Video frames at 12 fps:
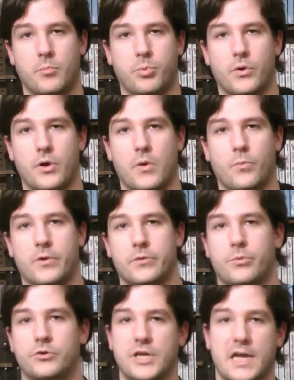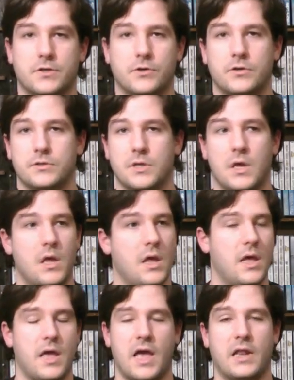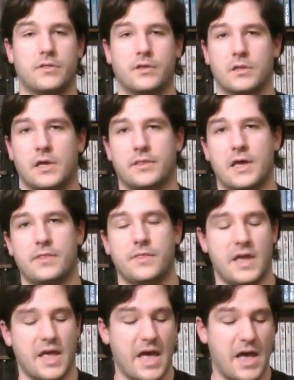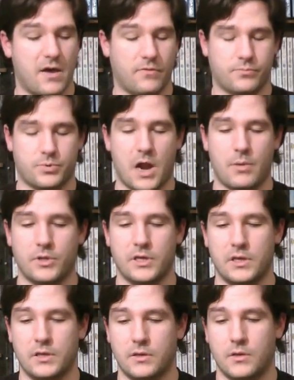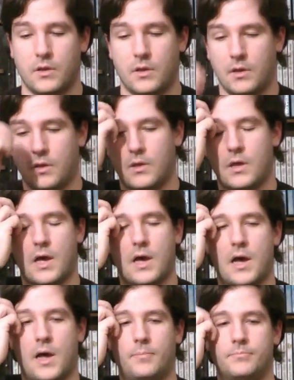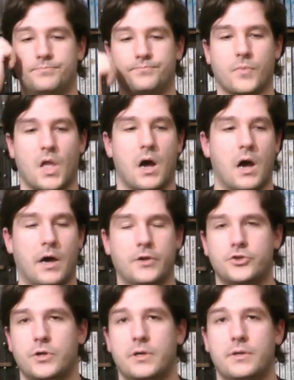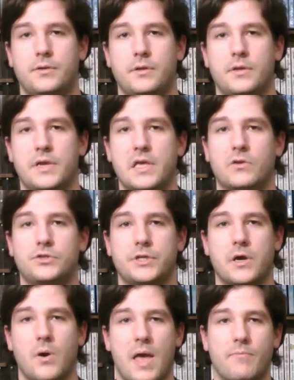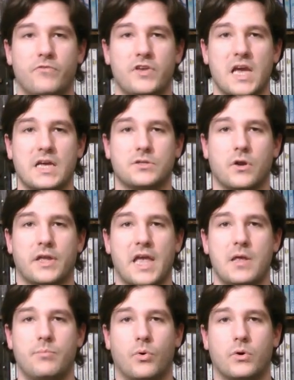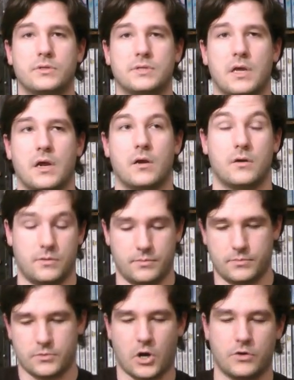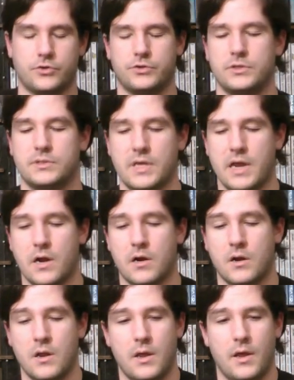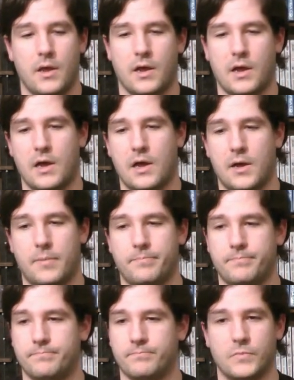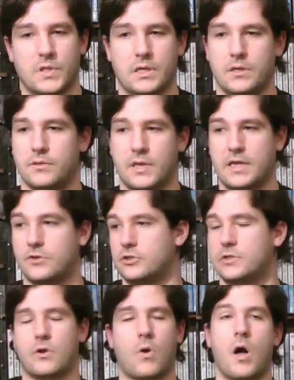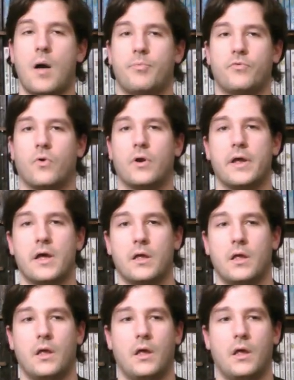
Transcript: they'll put it on one of the projectors, anything like that. They have probably 100 Neo Geo MVS arcade boards there, or cartridges there, that they can just throw up for you.